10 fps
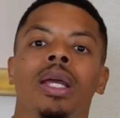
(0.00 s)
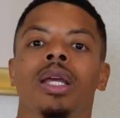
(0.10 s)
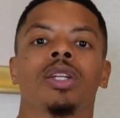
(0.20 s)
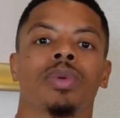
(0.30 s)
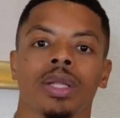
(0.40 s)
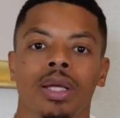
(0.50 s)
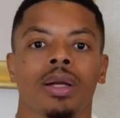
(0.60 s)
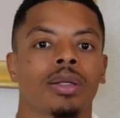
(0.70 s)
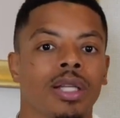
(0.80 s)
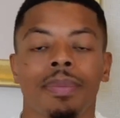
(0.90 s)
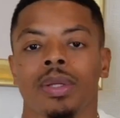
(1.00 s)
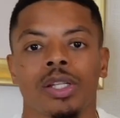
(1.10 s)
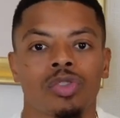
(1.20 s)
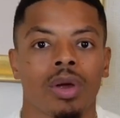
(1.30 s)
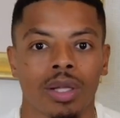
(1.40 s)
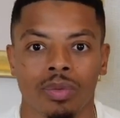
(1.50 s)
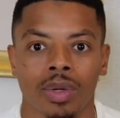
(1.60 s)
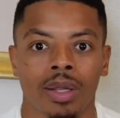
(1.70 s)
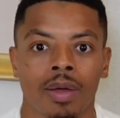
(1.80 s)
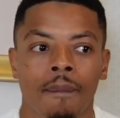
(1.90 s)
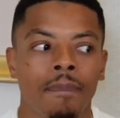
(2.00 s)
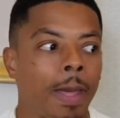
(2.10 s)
Here's what they're typically struggling with.